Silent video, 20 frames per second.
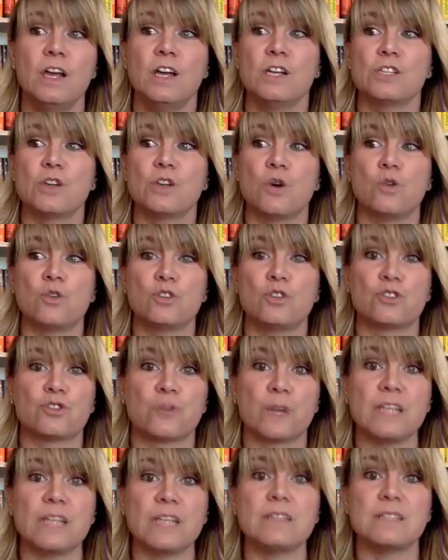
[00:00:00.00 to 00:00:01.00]
So
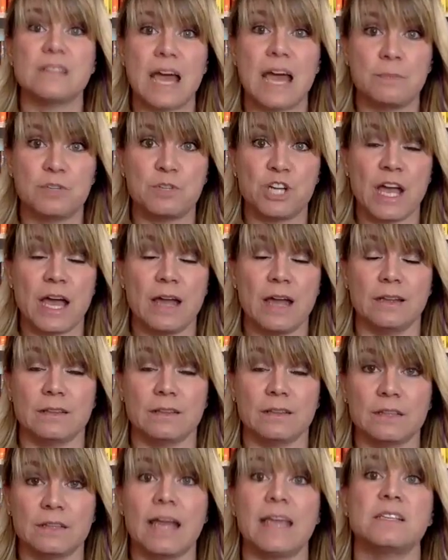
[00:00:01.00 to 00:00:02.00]
treat Snapchat
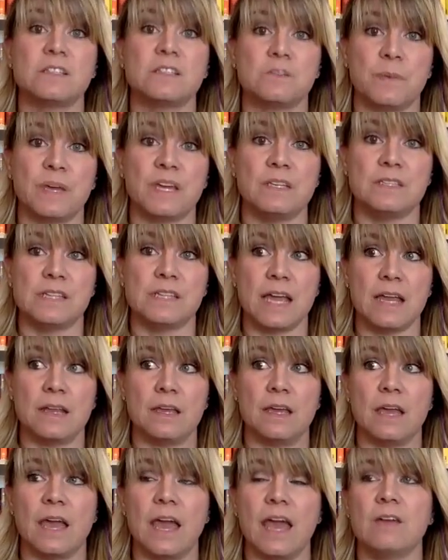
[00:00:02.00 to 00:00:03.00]
like speed dating.